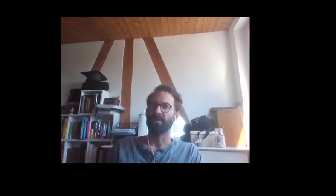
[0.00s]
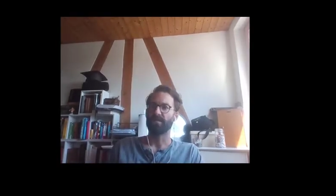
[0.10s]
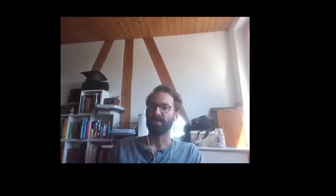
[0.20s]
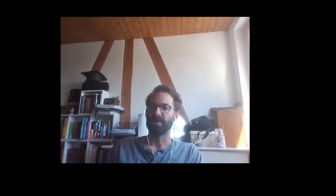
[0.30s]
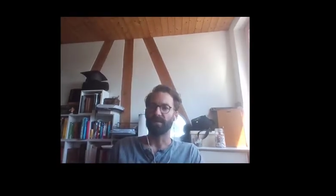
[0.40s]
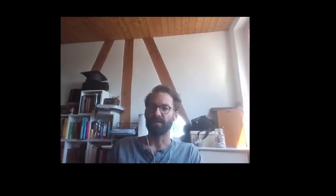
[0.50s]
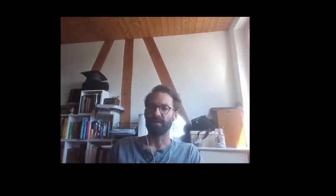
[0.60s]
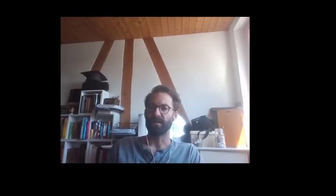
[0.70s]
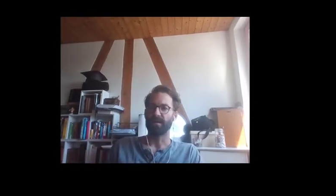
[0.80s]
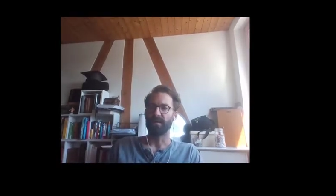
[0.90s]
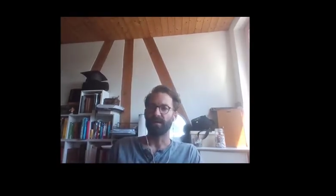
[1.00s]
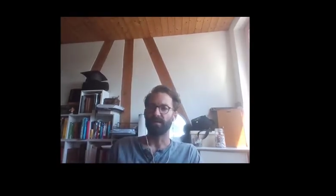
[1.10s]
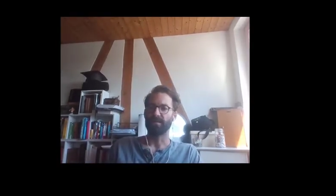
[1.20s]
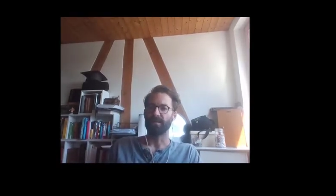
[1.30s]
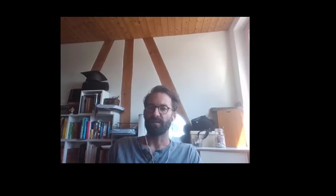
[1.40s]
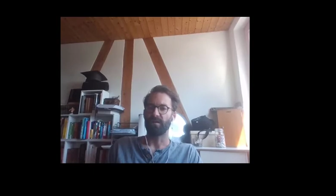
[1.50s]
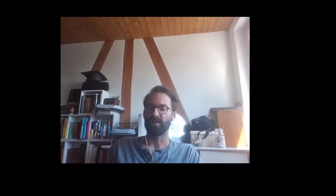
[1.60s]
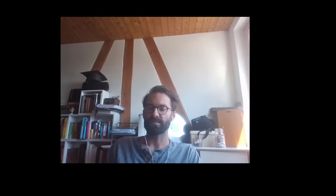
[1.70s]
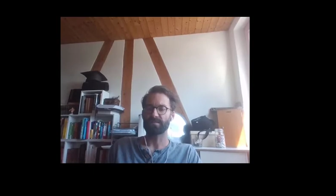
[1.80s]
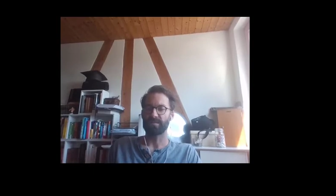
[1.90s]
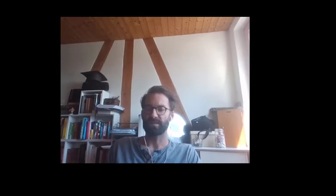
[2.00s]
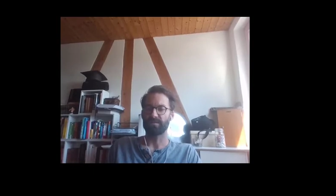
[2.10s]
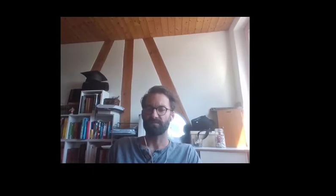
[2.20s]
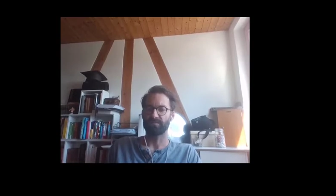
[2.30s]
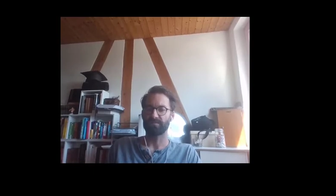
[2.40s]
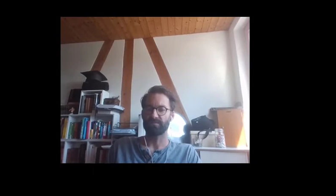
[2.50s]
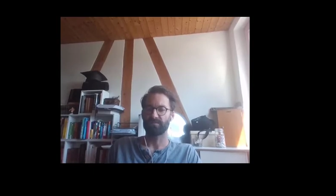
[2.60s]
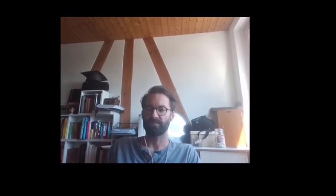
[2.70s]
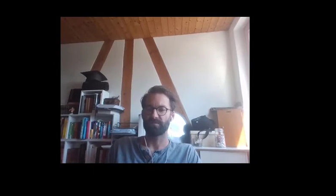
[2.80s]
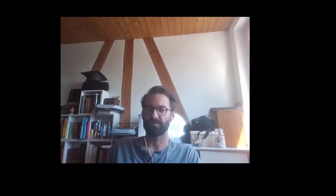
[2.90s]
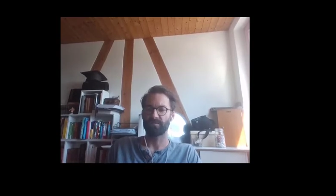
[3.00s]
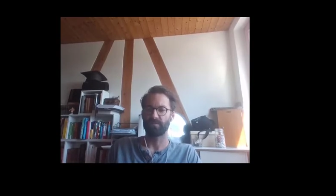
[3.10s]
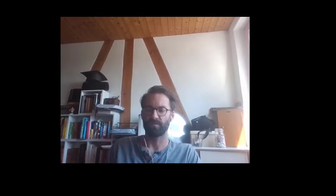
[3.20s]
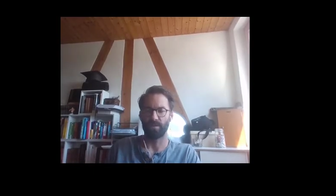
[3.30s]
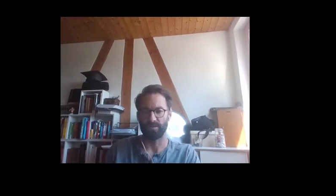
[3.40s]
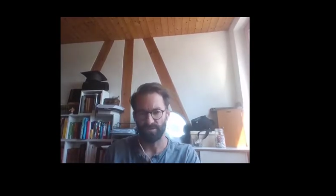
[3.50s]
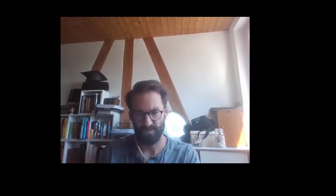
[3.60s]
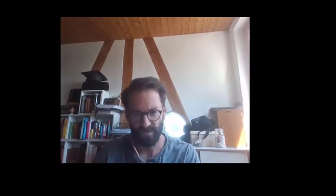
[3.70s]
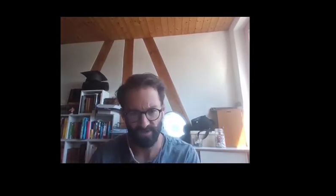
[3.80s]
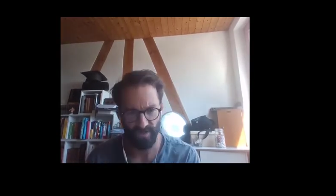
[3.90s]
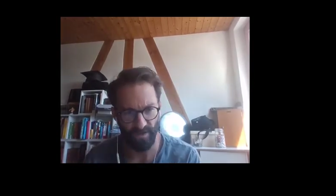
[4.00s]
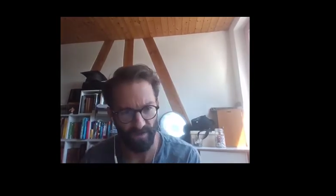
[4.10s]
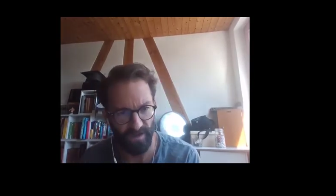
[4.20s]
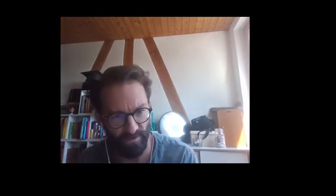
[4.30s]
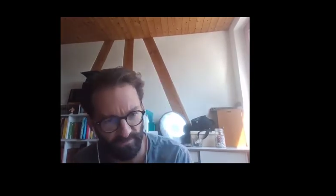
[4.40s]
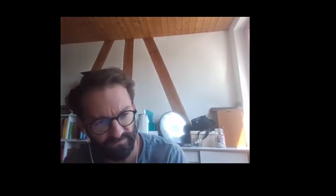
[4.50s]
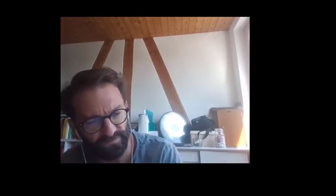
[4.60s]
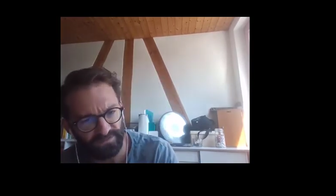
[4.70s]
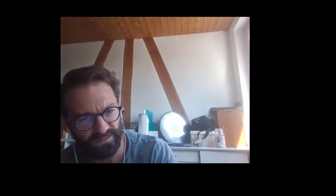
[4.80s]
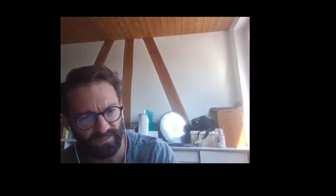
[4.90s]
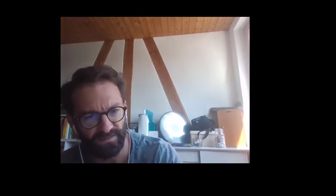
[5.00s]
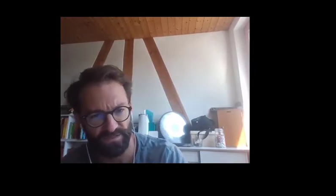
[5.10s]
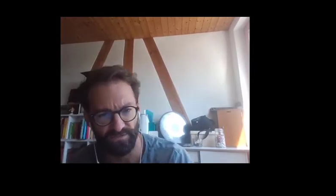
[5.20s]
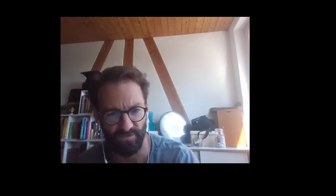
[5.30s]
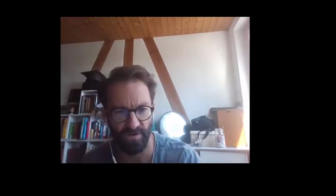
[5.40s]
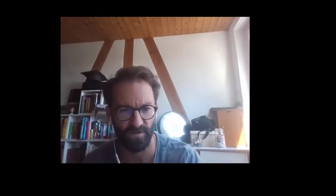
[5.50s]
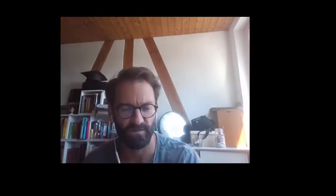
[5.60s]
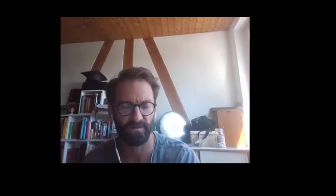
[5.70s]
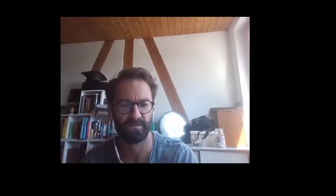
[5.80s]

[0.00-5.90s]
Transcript: the onset of, hold on, just make sure I don't get this wrong.